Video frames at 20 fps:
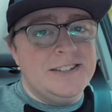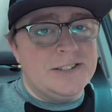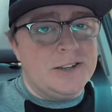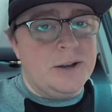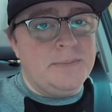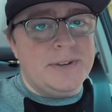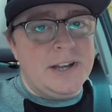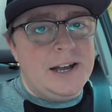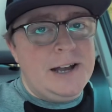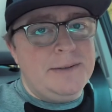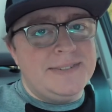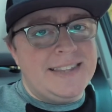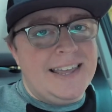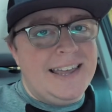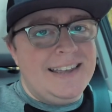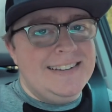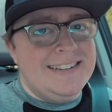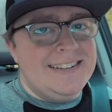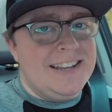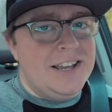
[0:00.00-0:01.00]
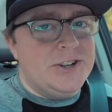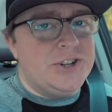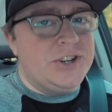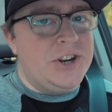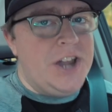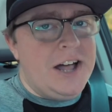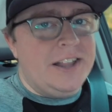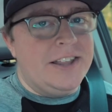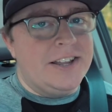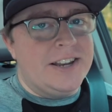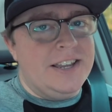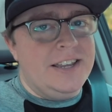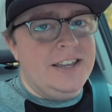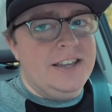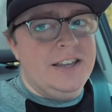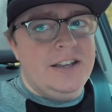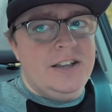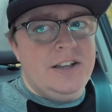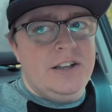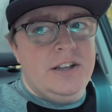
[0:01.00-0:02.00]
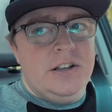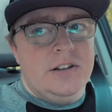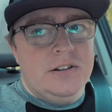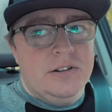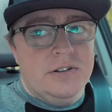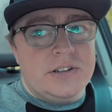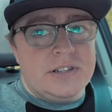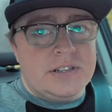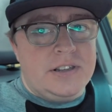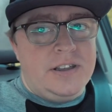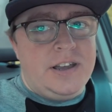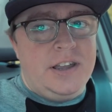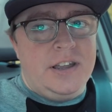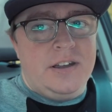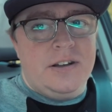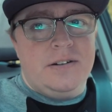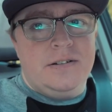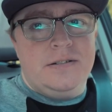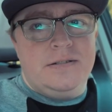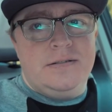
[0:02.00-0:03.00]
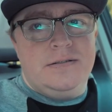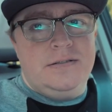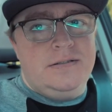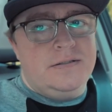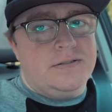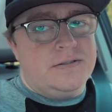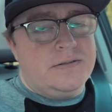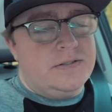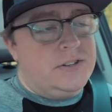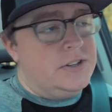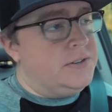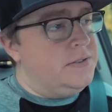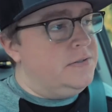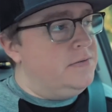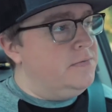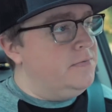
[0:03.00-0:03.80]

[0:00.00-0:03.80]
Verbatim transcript: Sometimes that intentionality looks like just